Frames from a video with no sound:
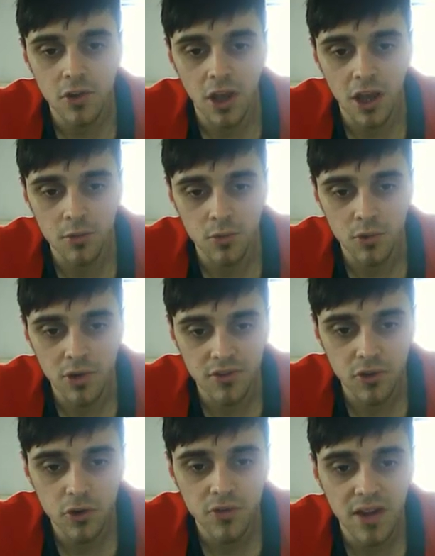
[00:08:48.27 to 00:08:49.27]
We're
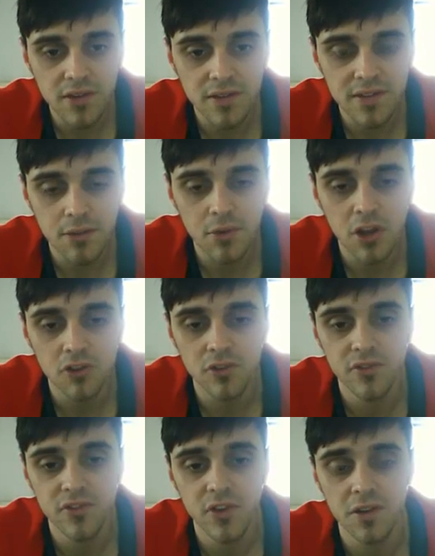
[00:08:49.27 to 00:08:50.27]
at
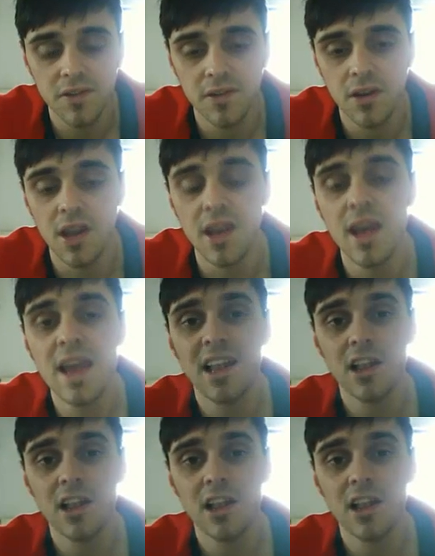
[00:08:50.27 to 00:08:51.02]
2,739.